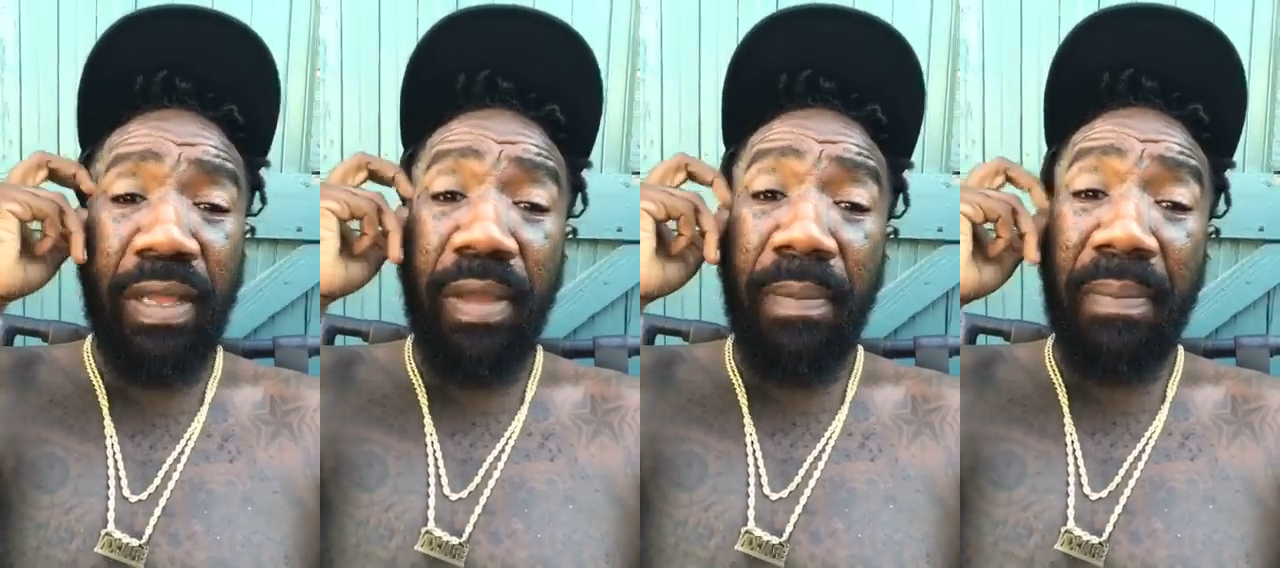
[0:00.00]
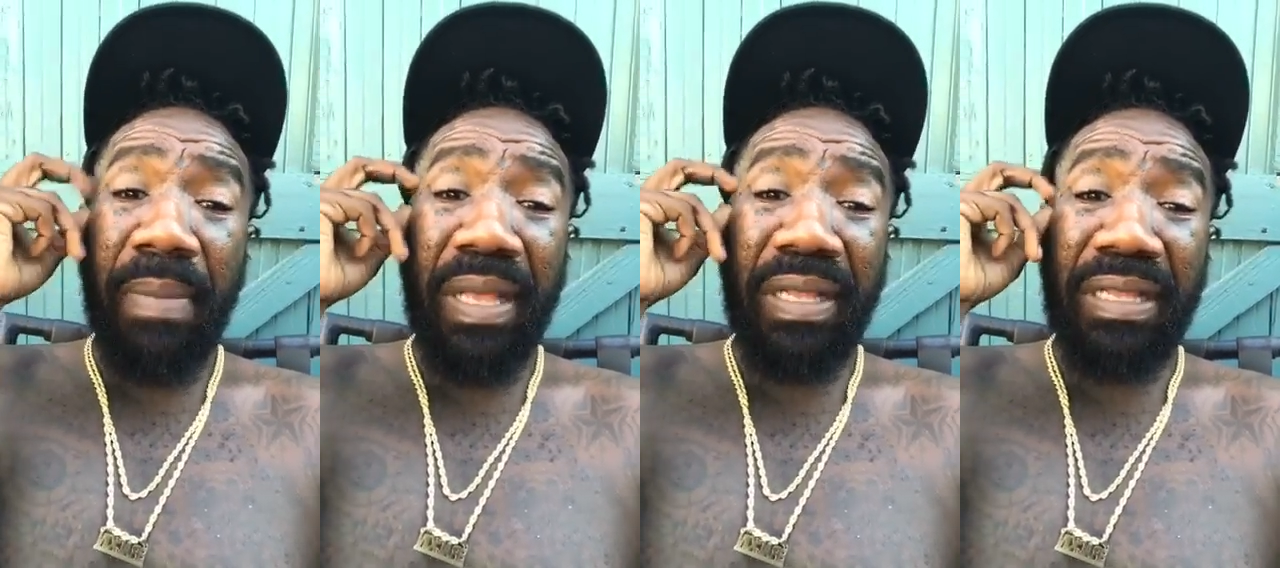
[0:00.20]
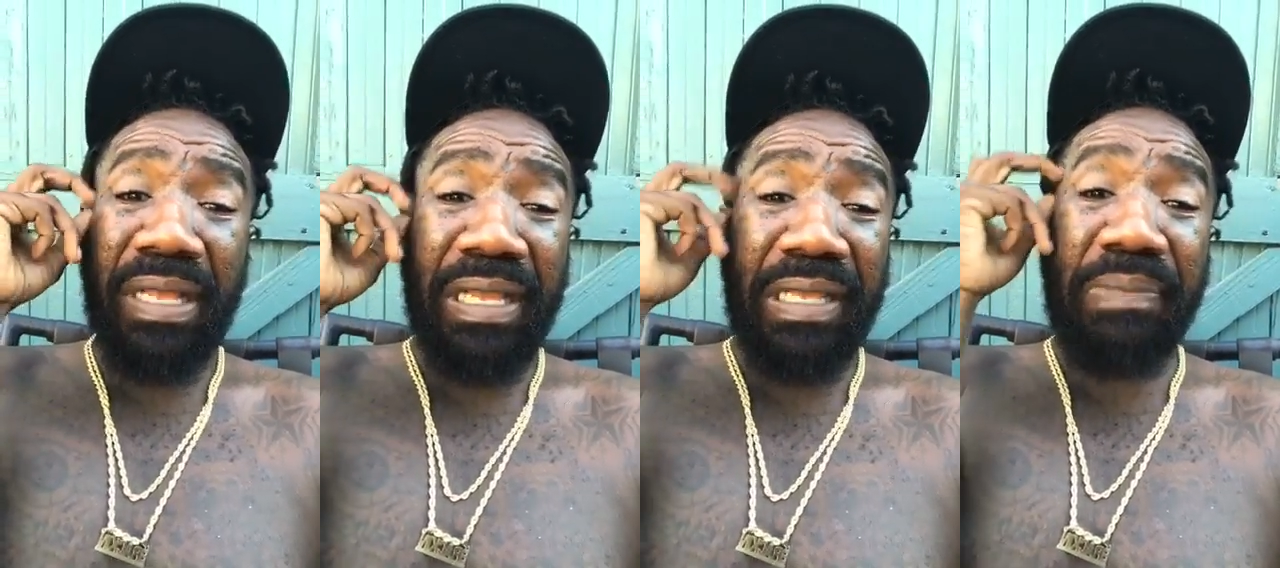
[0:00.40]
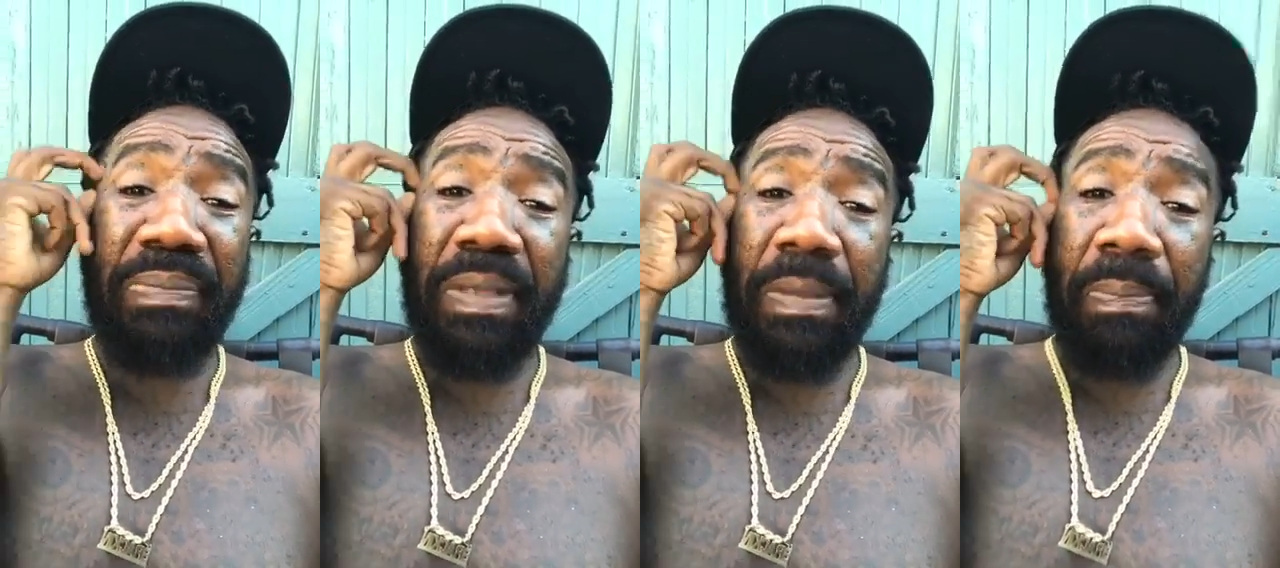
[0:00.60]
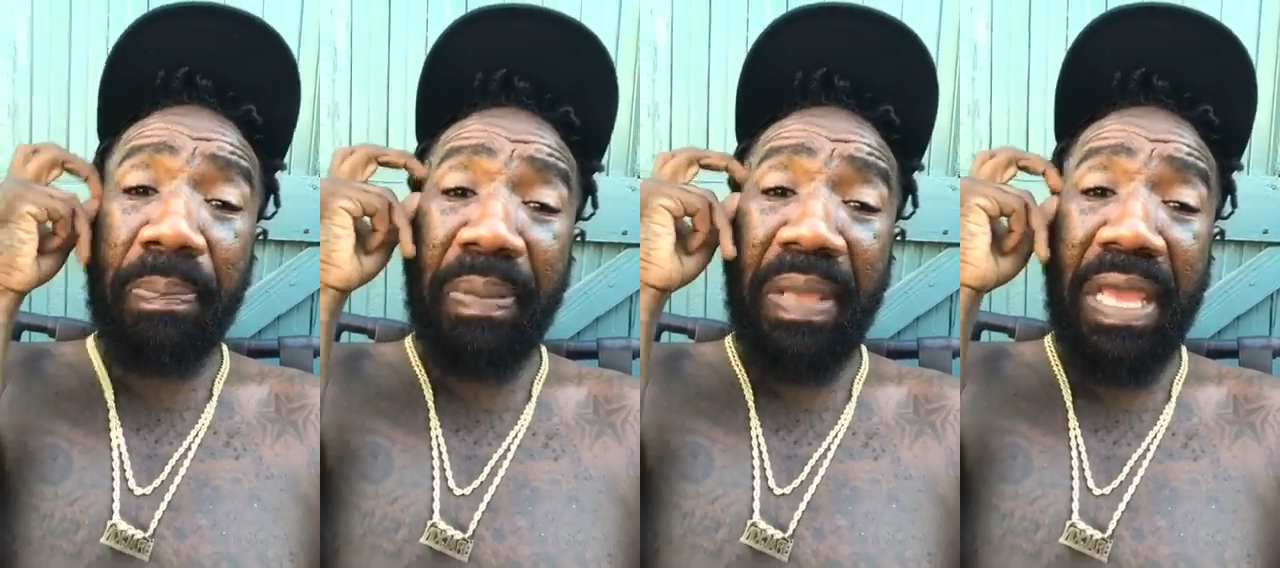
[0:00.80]
Meth head
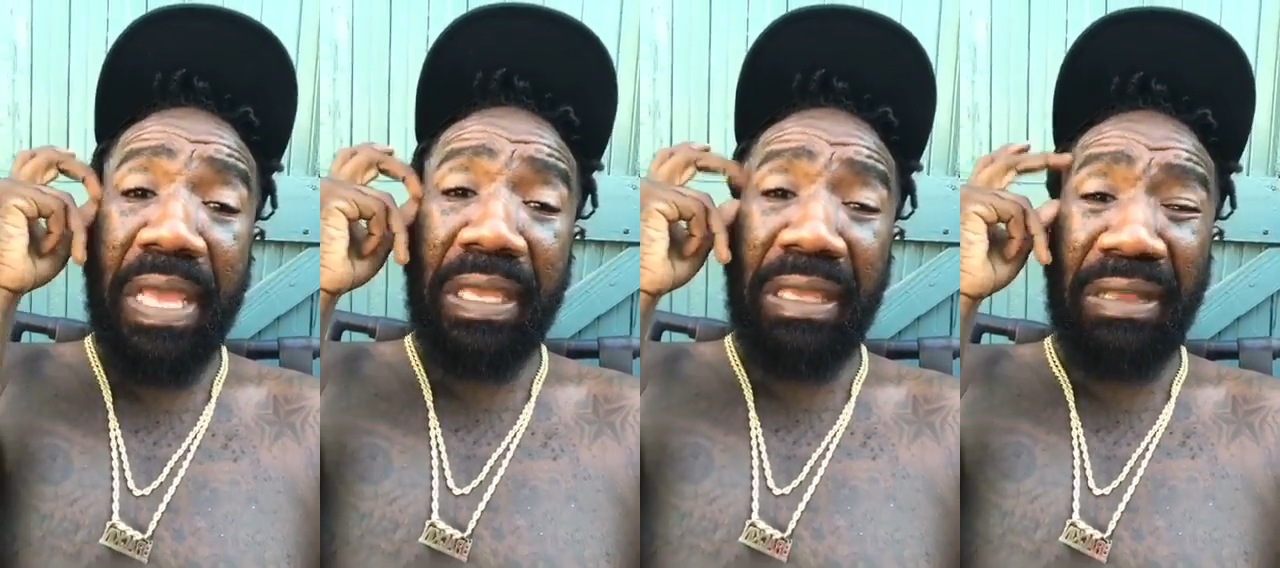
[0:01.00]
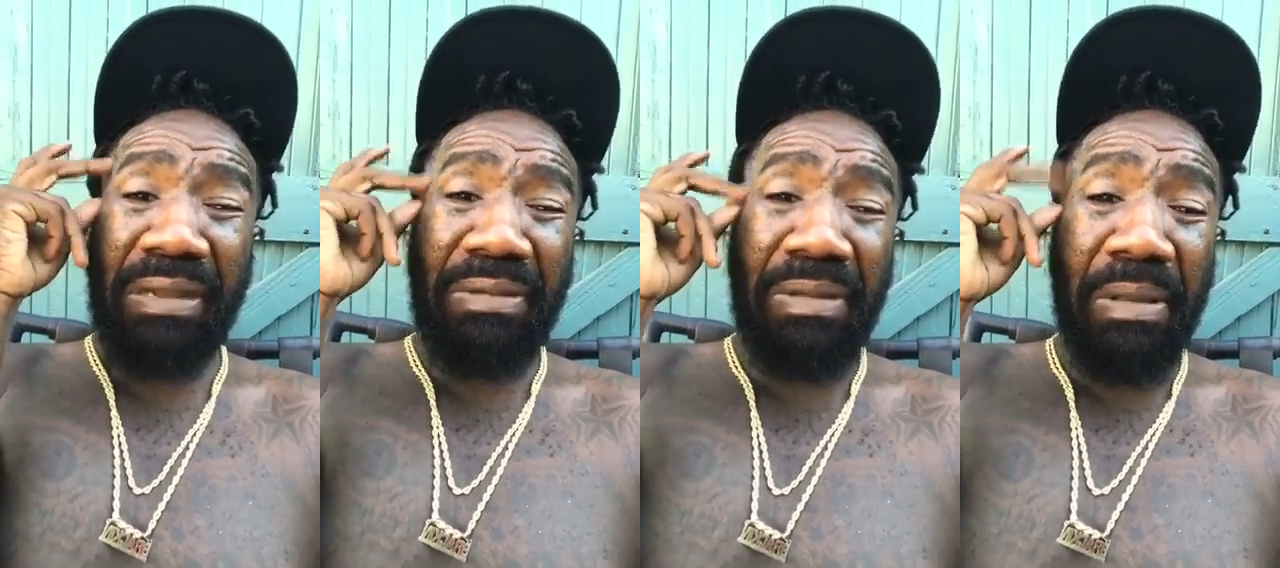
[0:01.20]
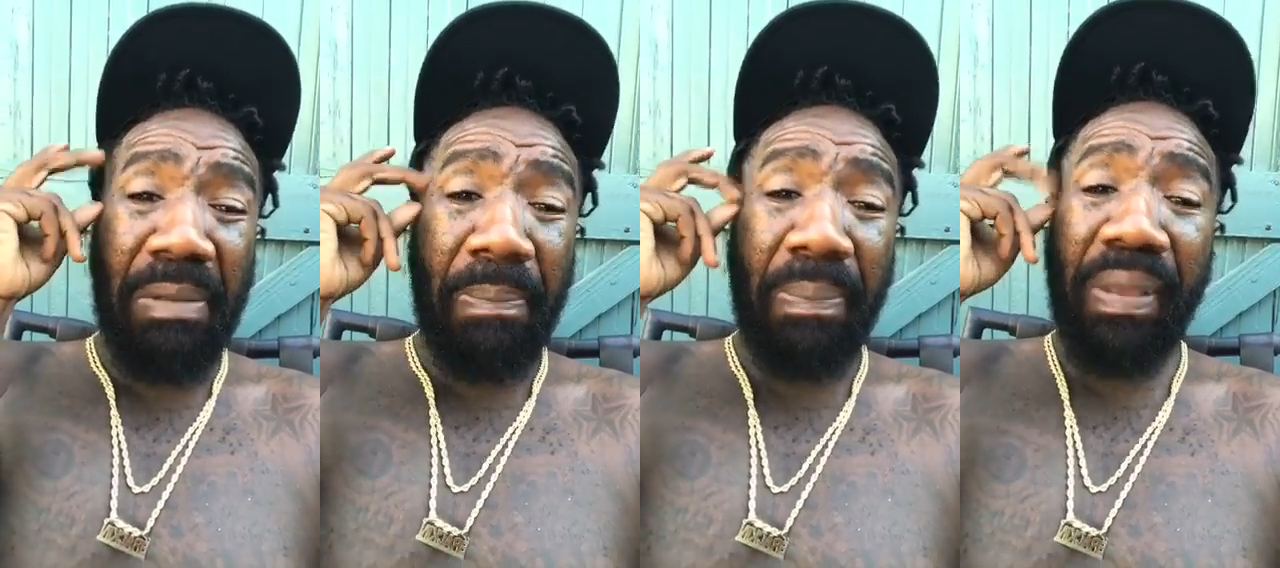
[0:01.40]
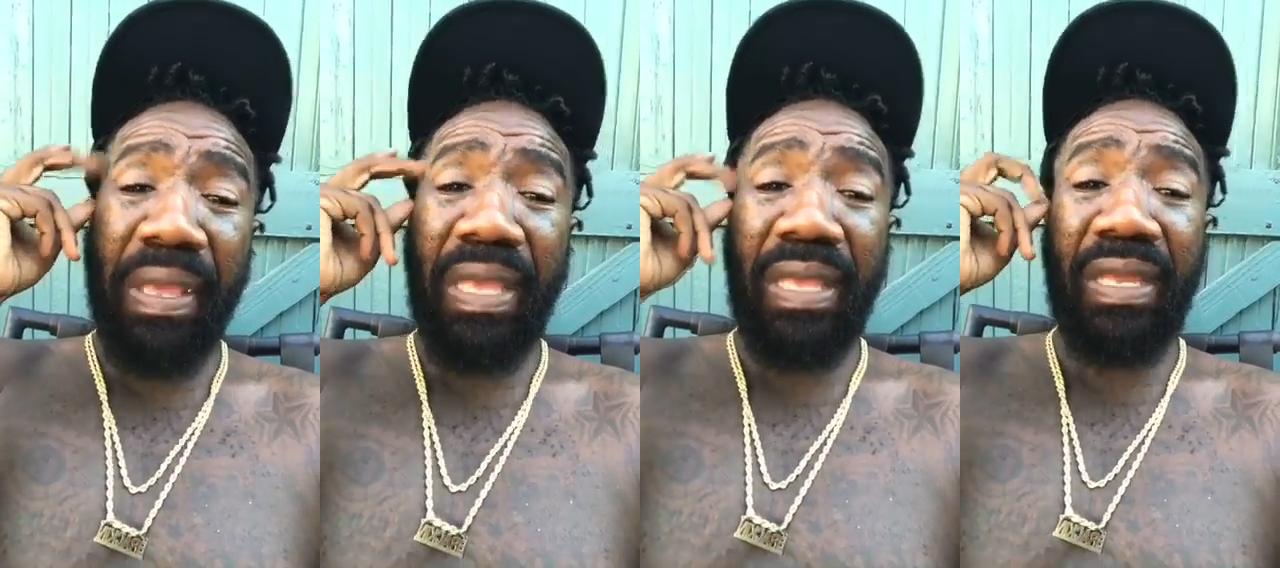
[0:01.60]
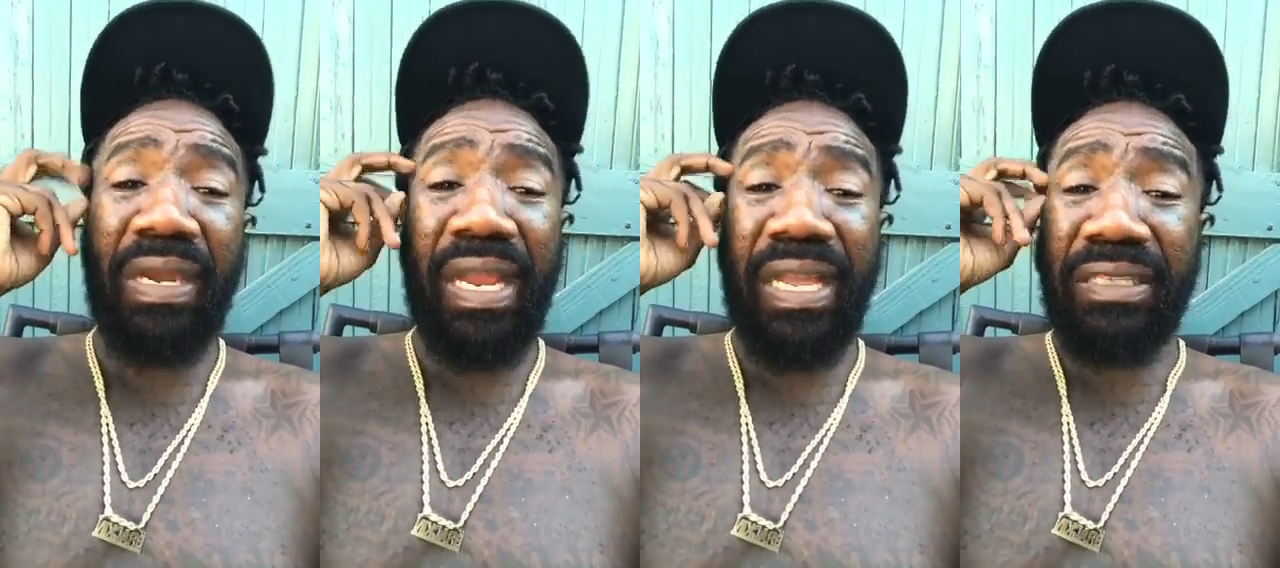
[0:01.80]
be picking,
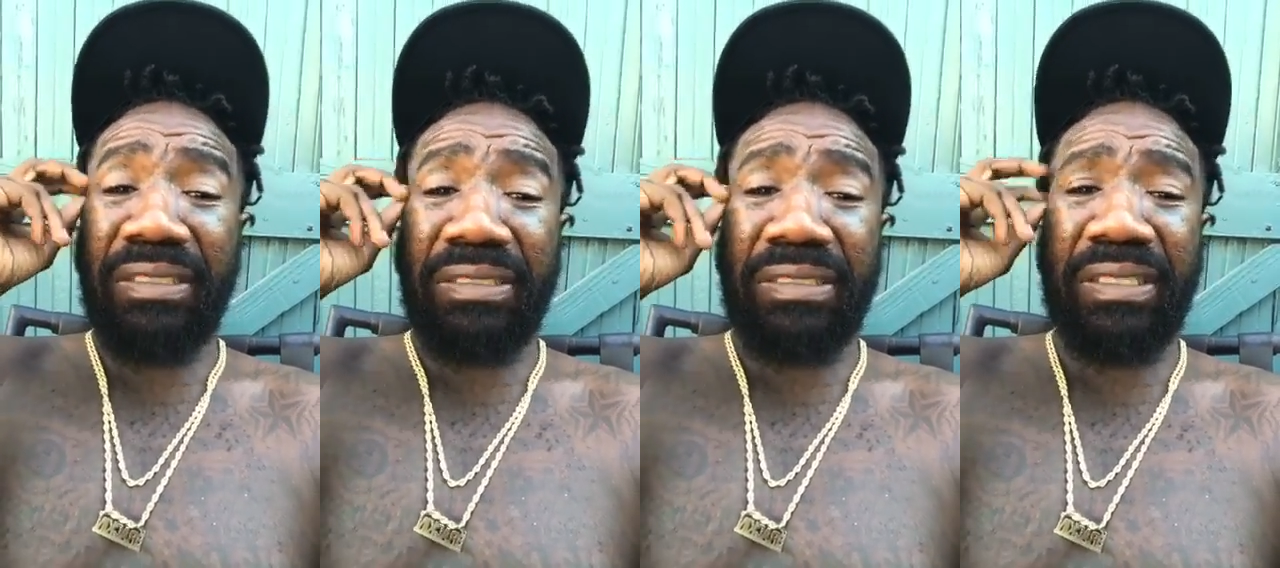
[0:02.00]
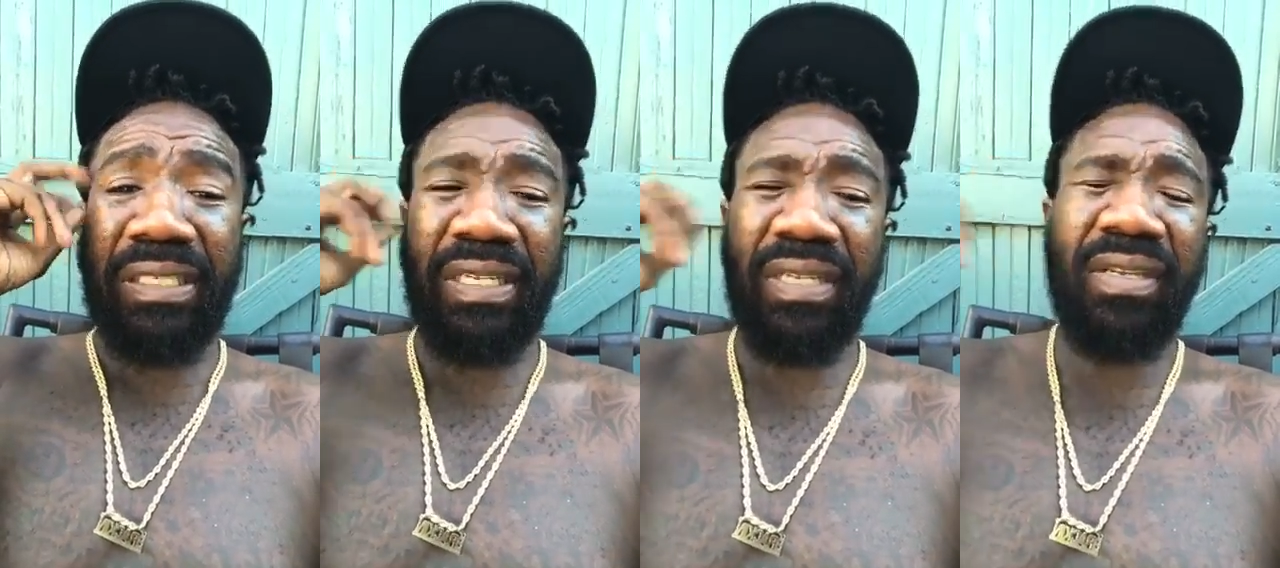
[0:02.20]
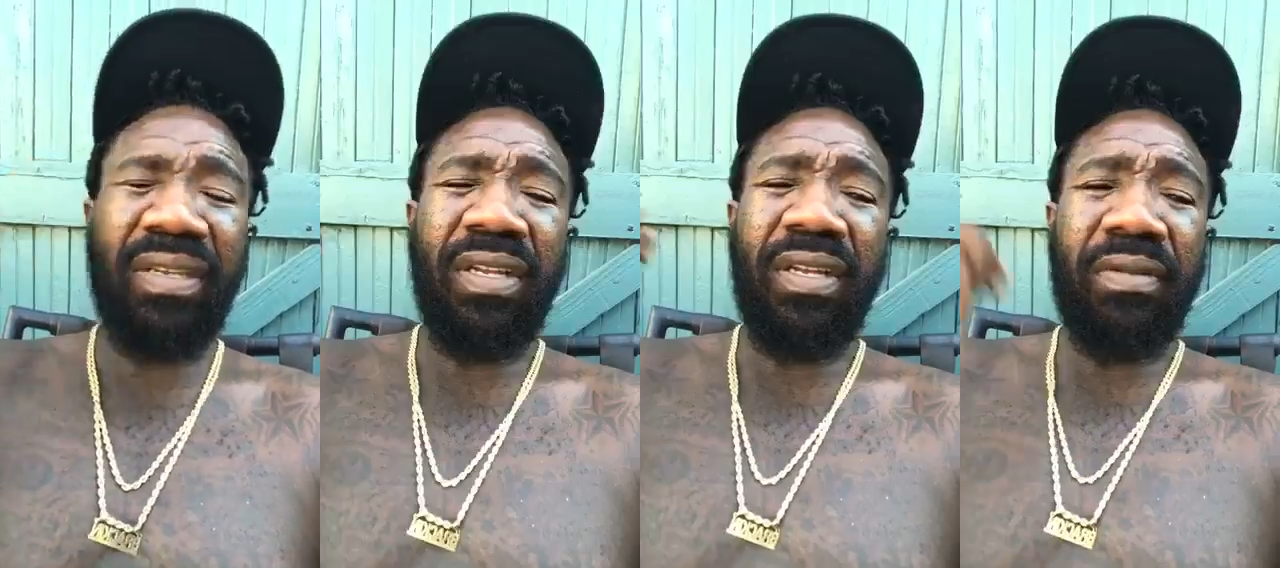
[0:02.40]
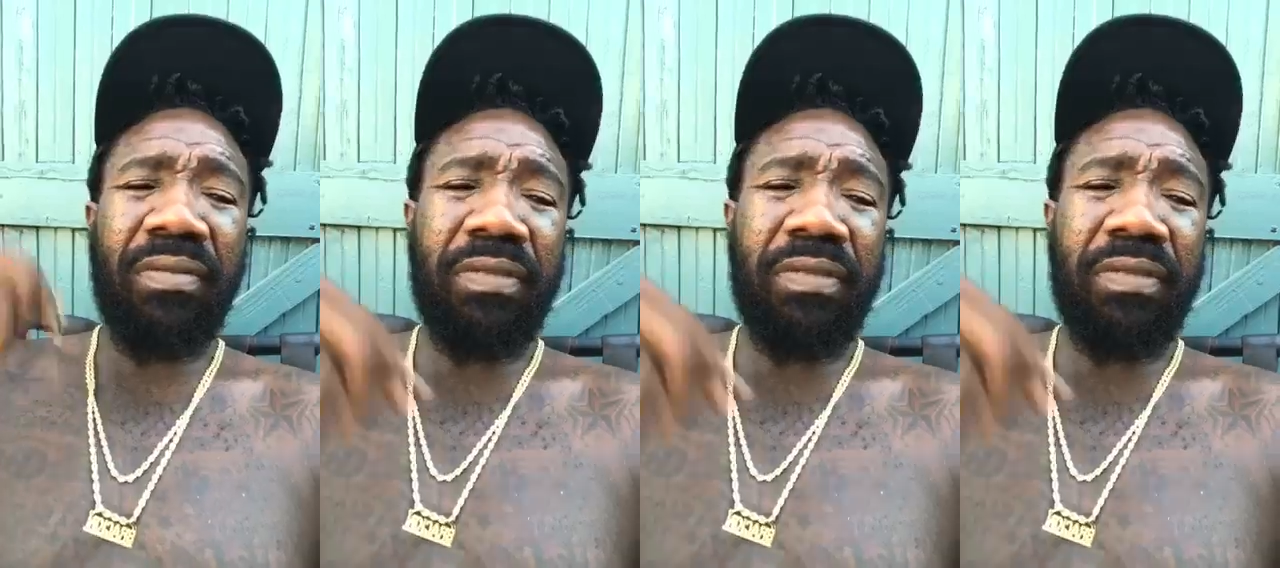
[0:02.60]
picking that shit.